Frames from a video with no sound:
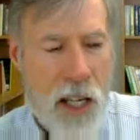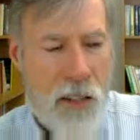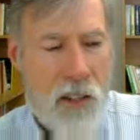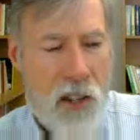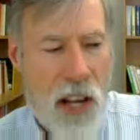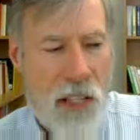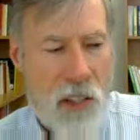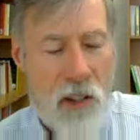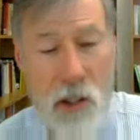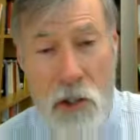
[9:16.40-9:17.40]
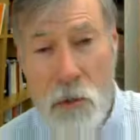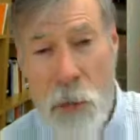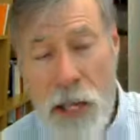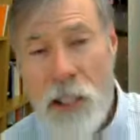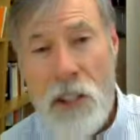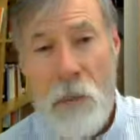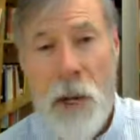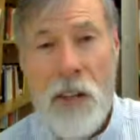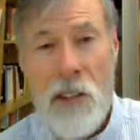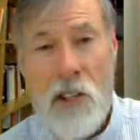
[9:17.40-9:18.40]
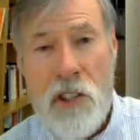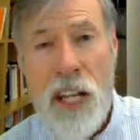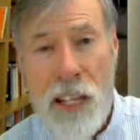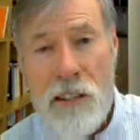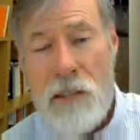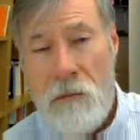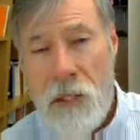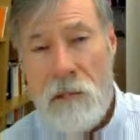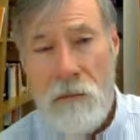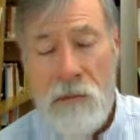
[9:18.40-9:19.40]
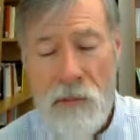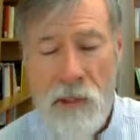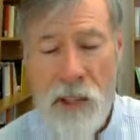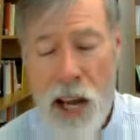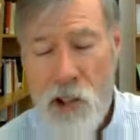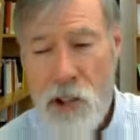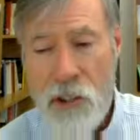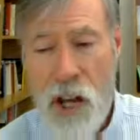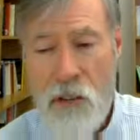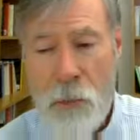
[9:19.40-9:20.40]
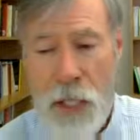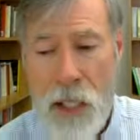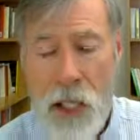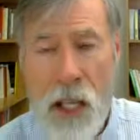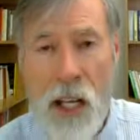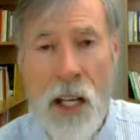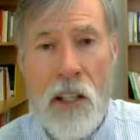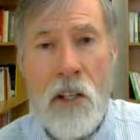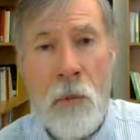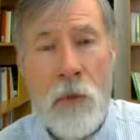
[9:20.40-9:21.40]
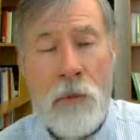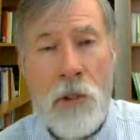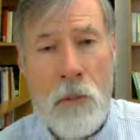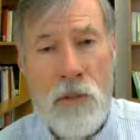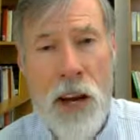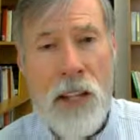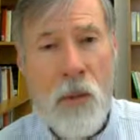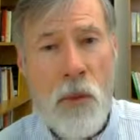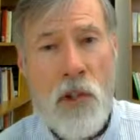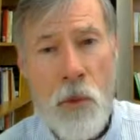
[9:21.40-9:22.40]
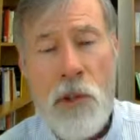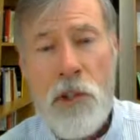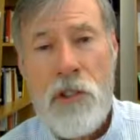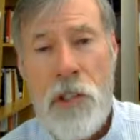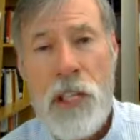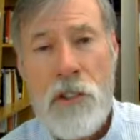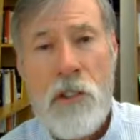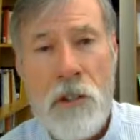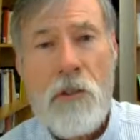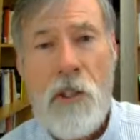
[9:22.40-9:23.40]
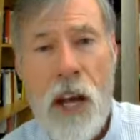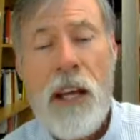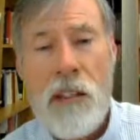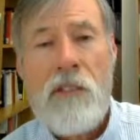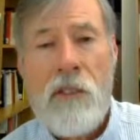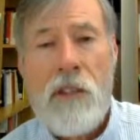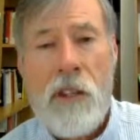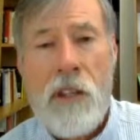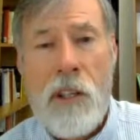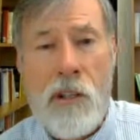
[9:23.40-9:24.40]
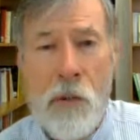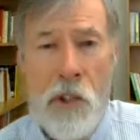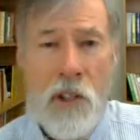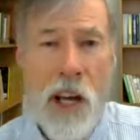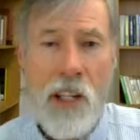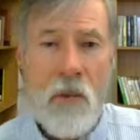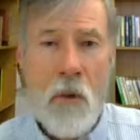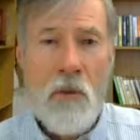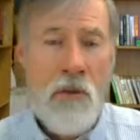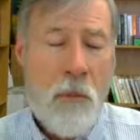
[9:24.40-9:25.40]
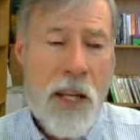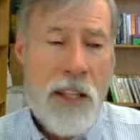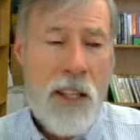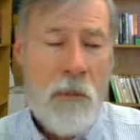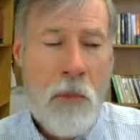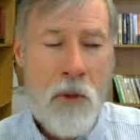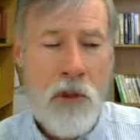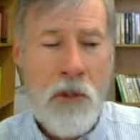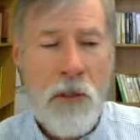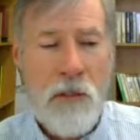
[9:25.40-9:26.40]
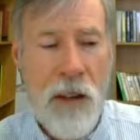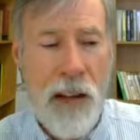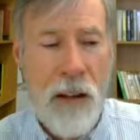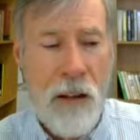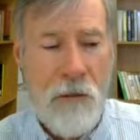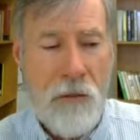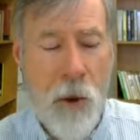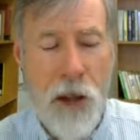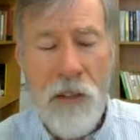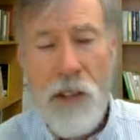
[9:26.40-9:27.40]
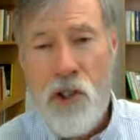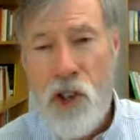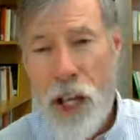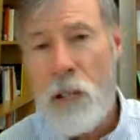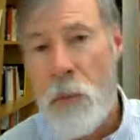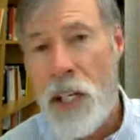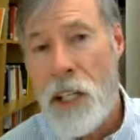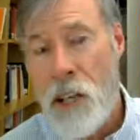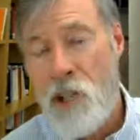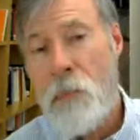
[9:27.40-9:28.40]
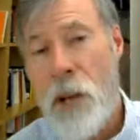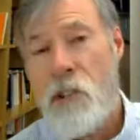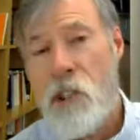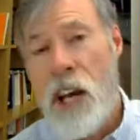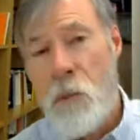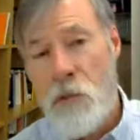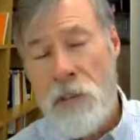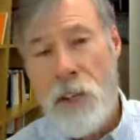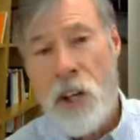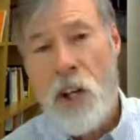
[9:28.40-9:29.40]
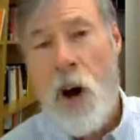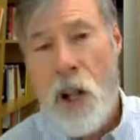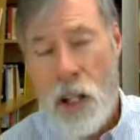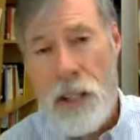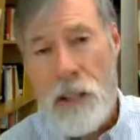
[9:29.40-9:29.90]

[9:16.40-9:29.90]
the scientist is dependent upon the state, the national government, to provide the resources needed to do science. So science moves from being the pursuit of wealthy gentlemen in their spare time when people are calling